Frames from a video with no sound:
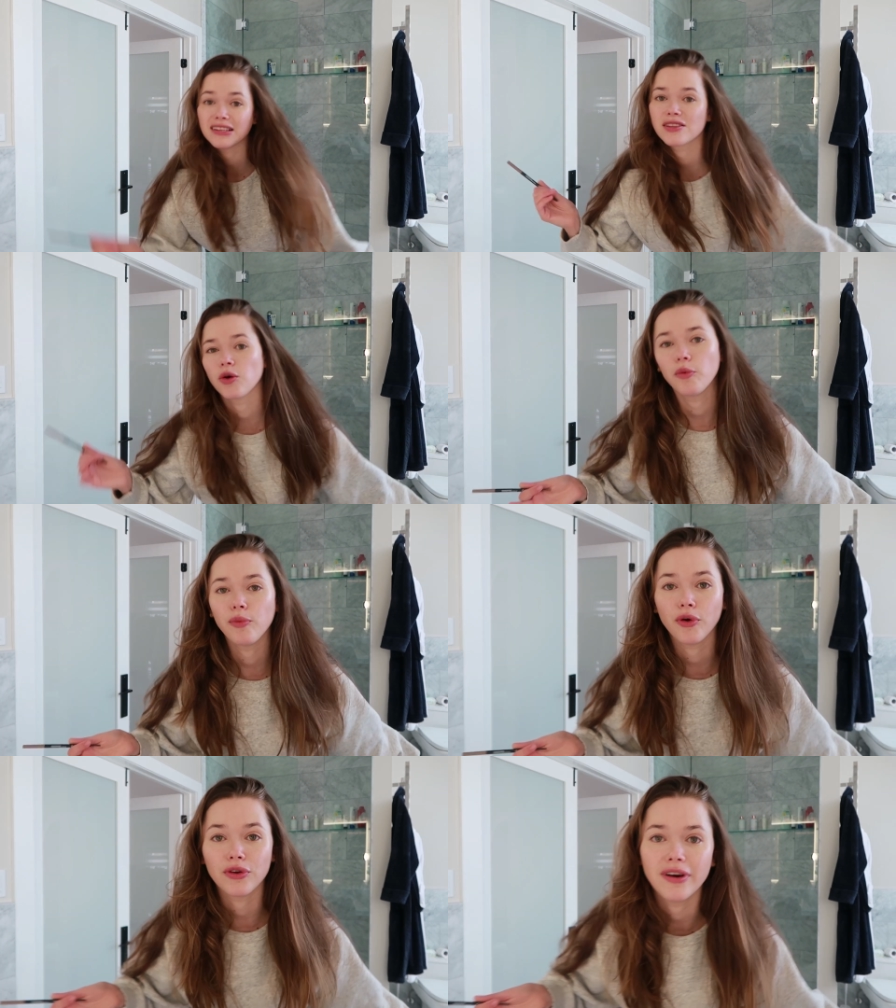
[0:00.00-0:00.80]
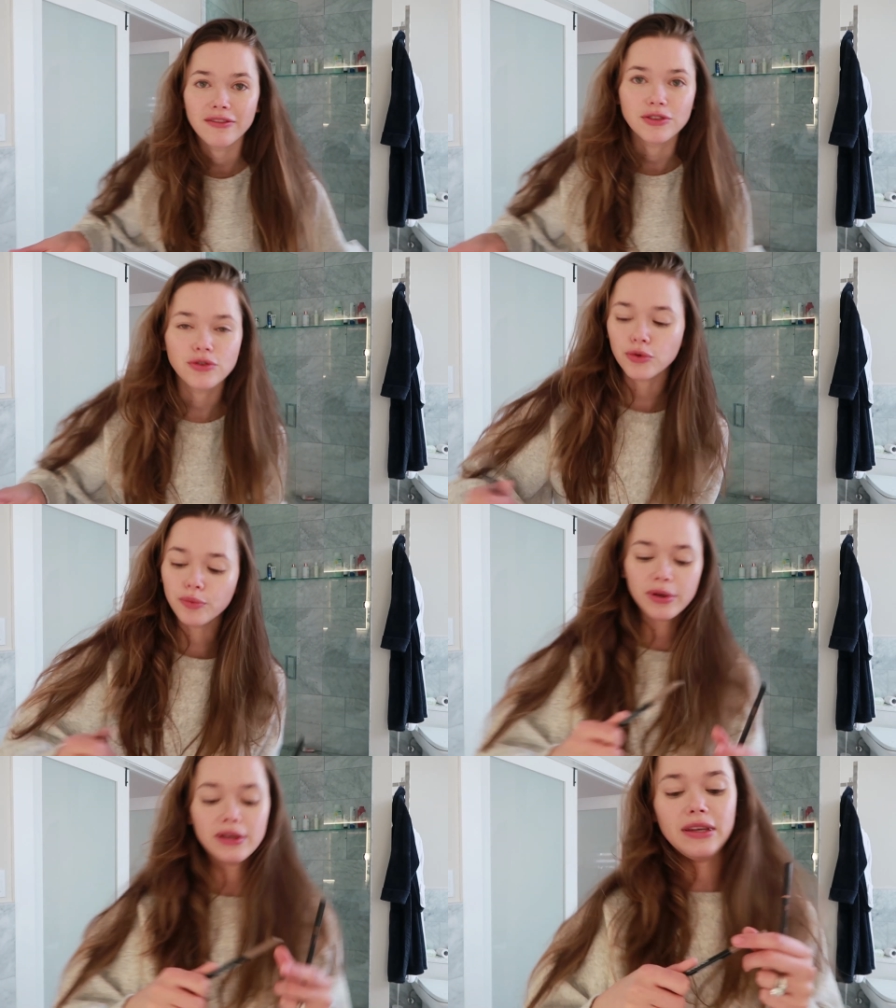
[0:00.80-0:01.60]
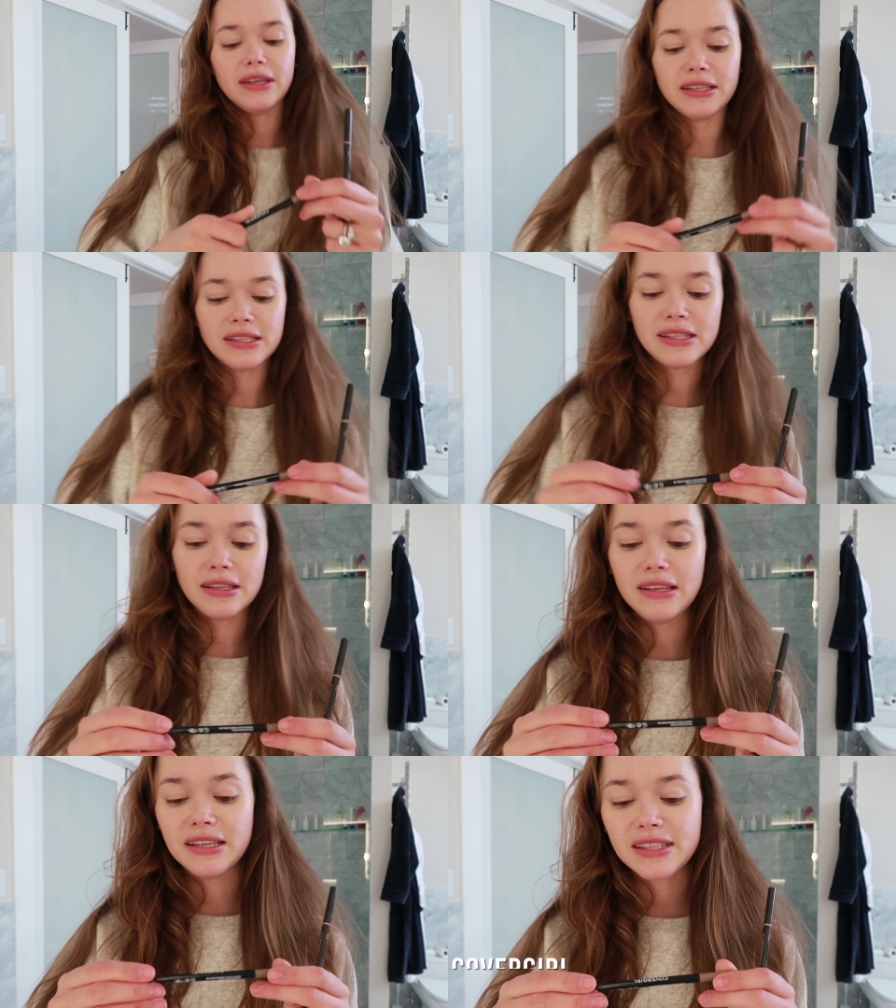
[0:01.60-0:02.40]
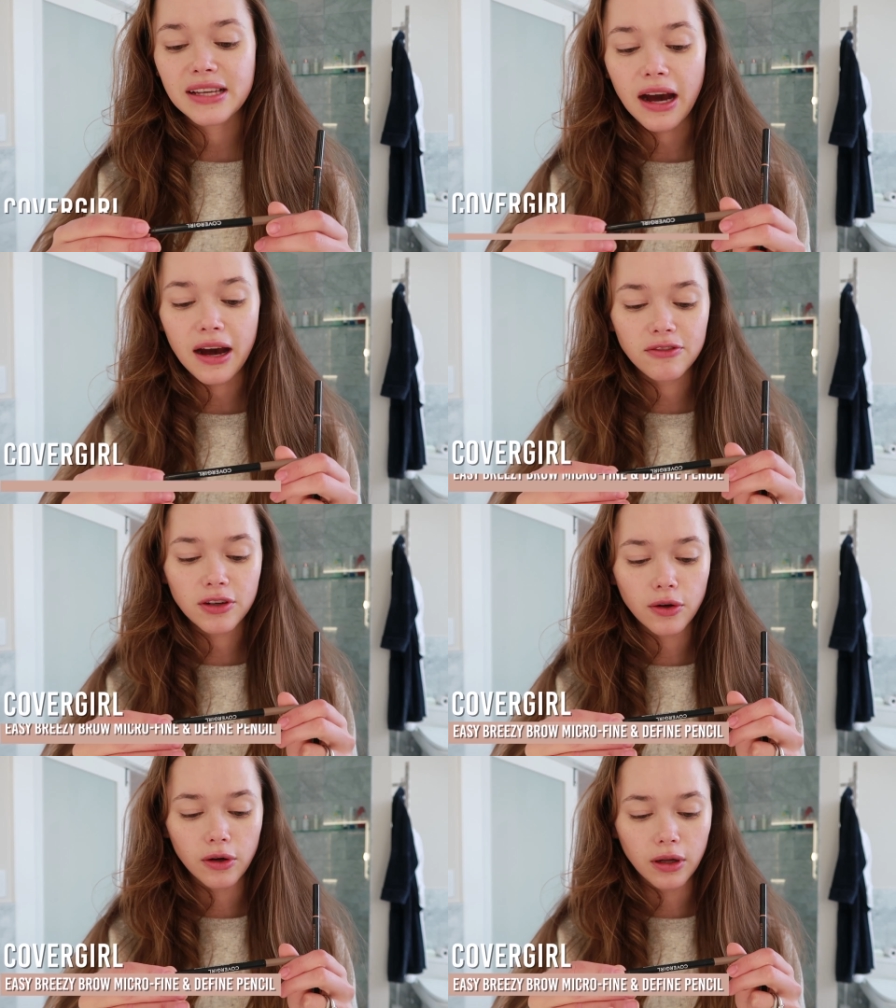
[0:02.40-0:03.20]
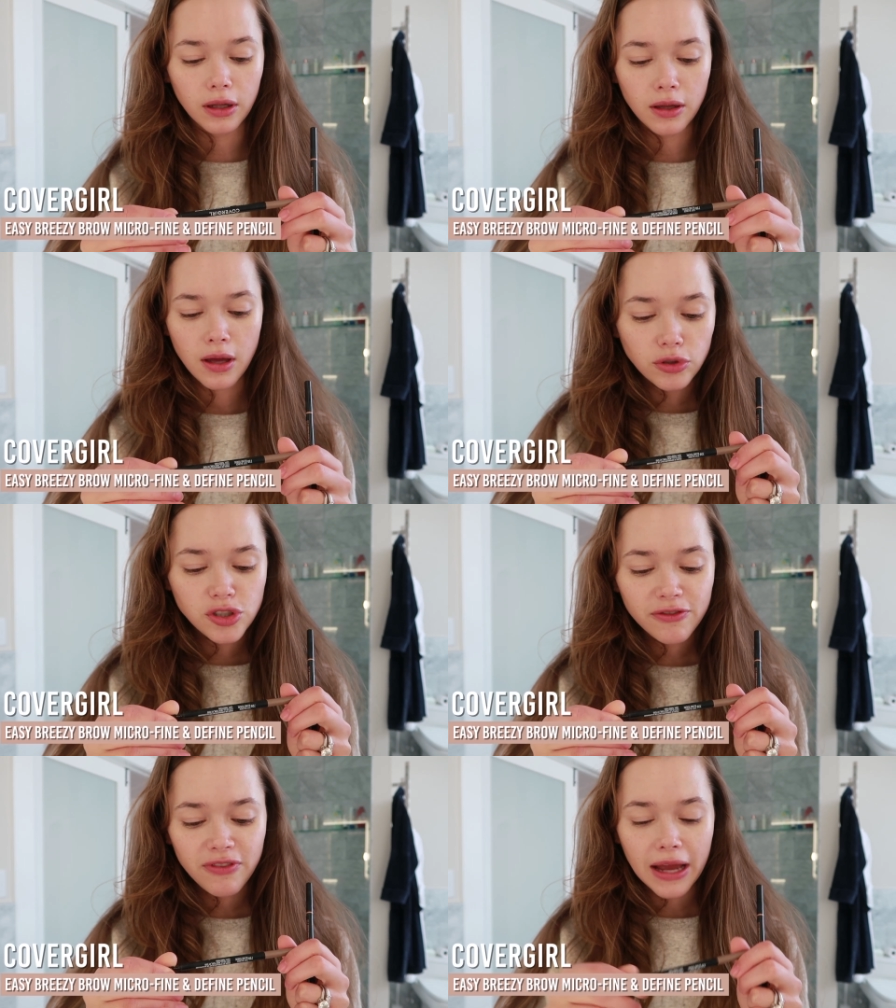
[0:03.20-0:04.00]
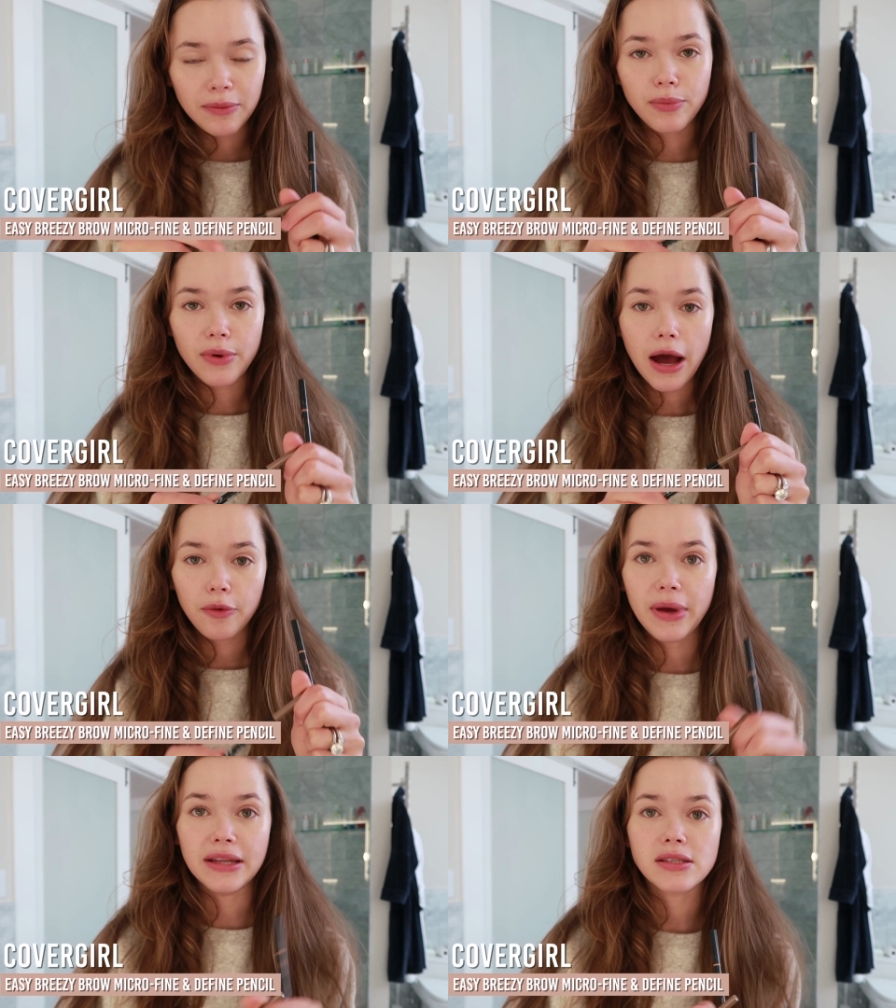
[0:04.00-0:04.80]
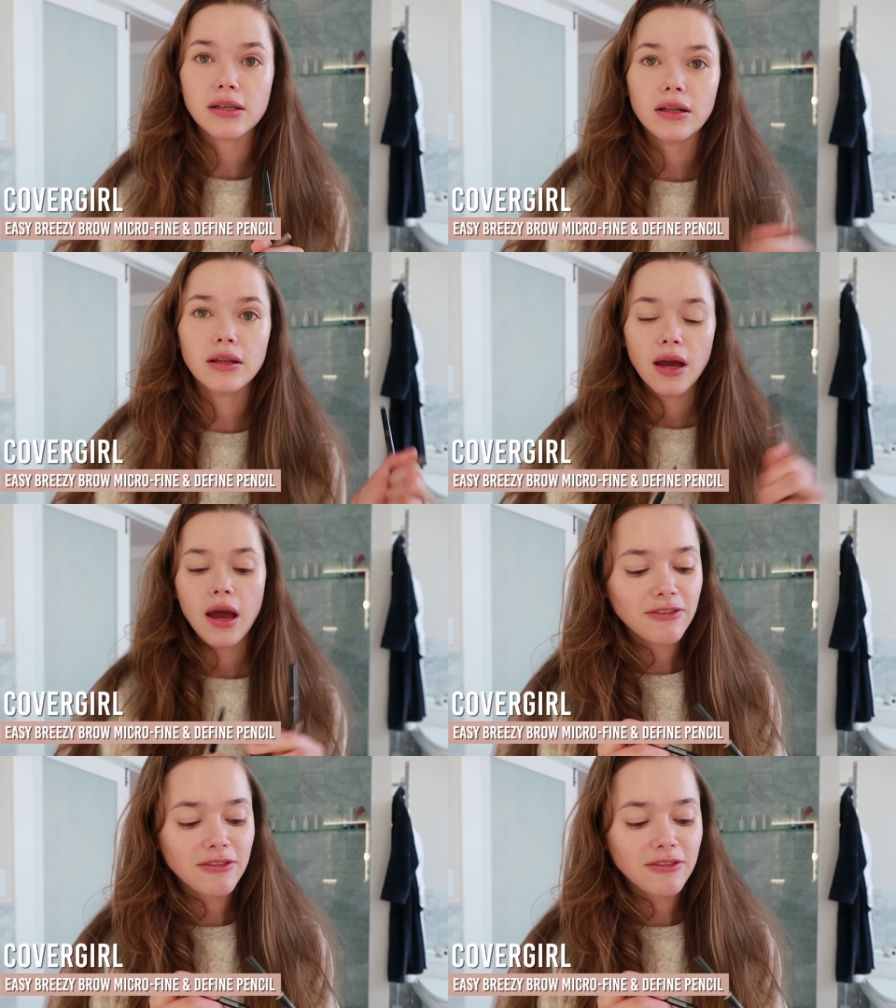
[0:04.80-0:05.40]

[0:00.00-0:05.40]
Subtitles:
that's the whole point of a dupe, is this COVERGIRL Ultra Fine Brow Pencil.